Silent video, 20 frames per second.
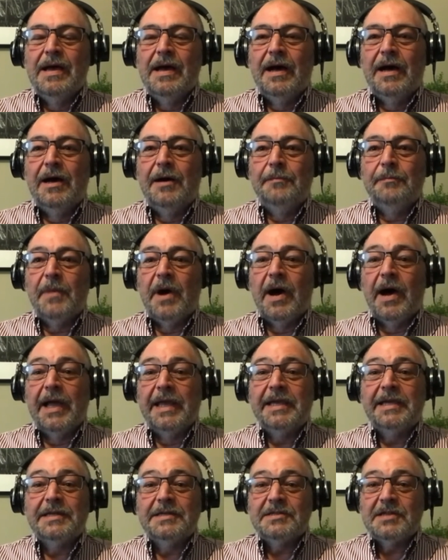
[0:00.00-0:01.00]
Um,
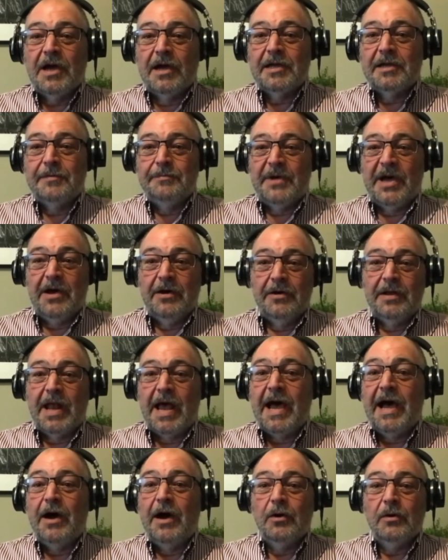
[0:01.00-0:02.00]
I can talk about
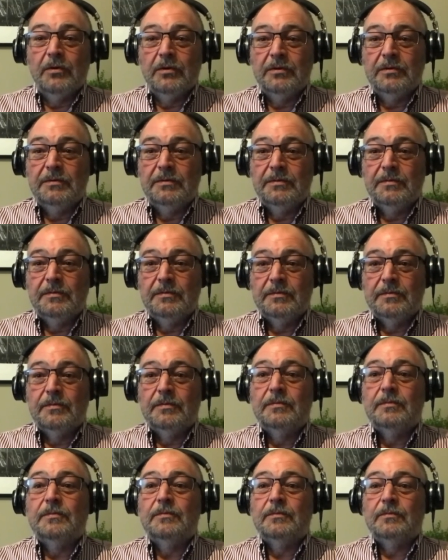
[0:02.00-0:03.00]
how
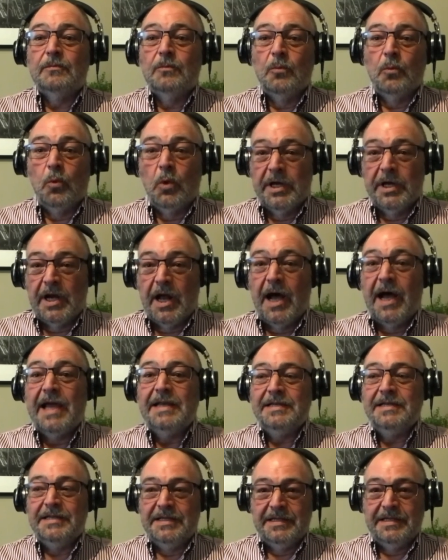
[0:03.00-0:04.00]
what I
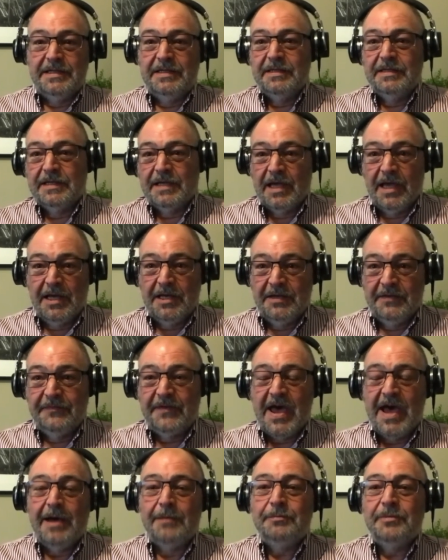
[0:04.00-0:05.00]
did kind of
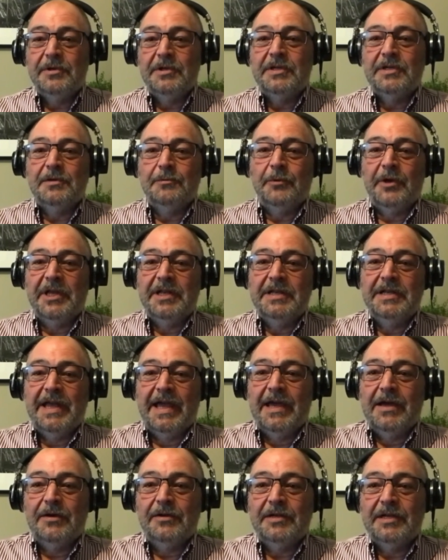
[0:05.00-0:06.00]
happened and went
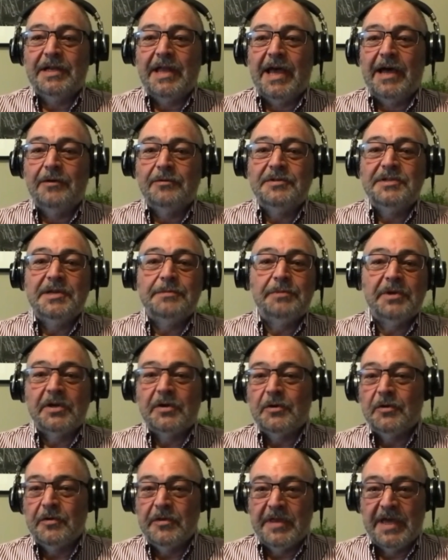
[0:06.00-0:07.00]
down, and how
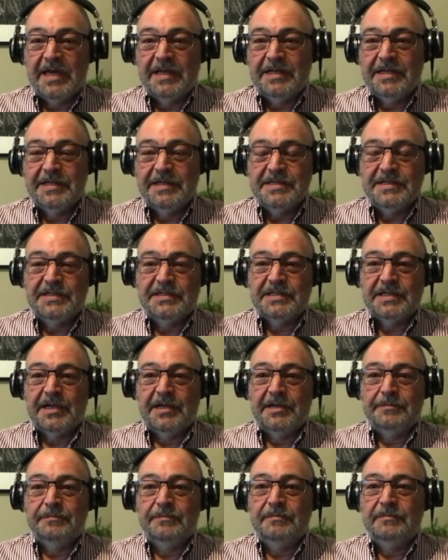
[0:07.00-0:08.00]
typical that is
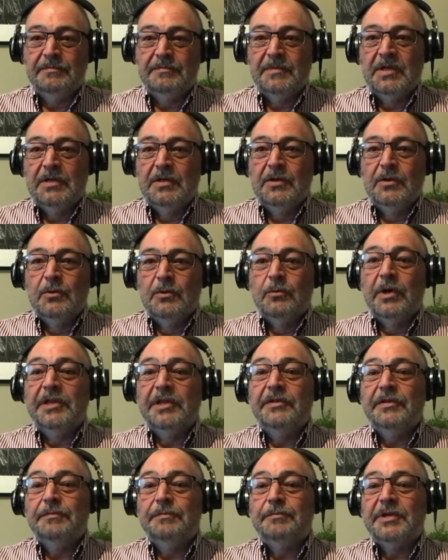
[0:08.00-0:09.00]
um,
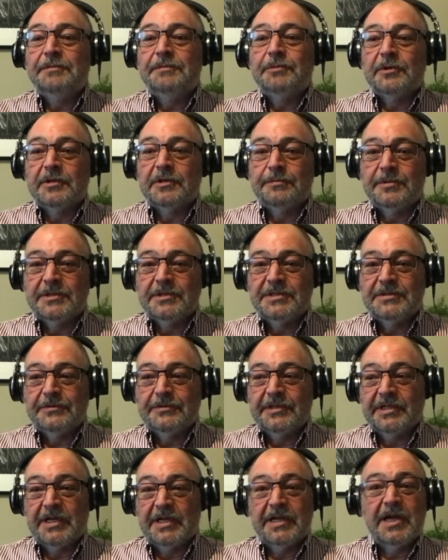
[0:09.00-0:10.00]
when people are
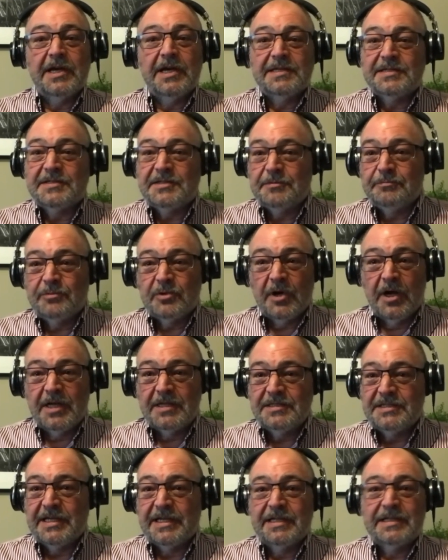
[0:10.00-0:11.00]
pursuing a custom
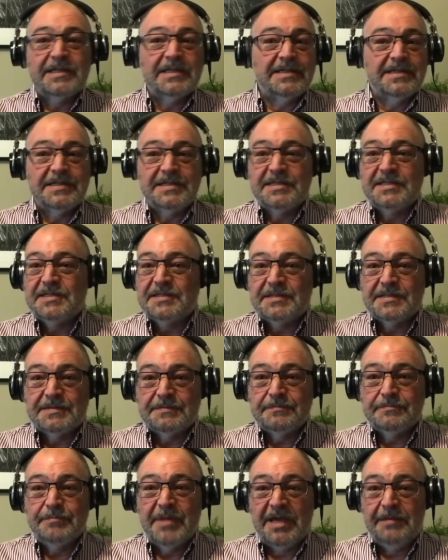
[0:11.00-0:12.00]
project is
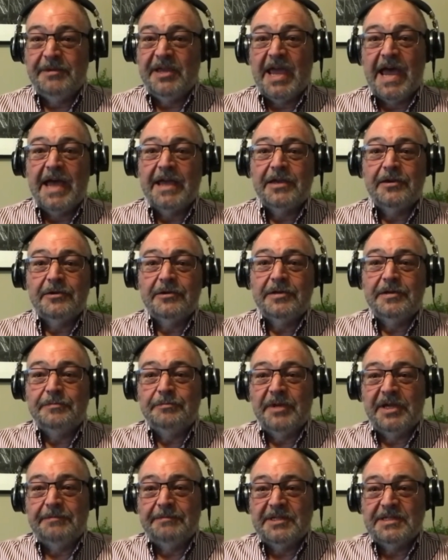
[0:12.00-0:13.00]
maybe accurate,
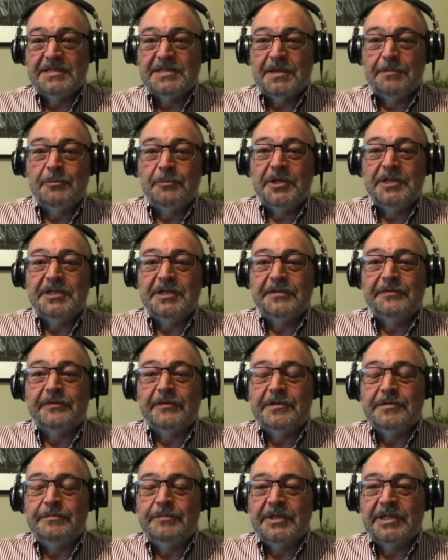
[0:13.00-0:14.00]
maybe somewhat
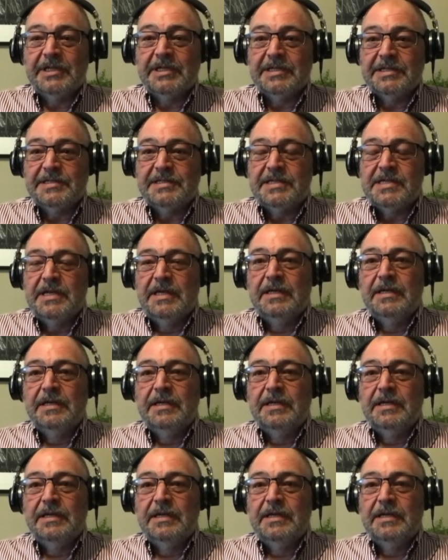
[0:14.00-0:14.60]
different because.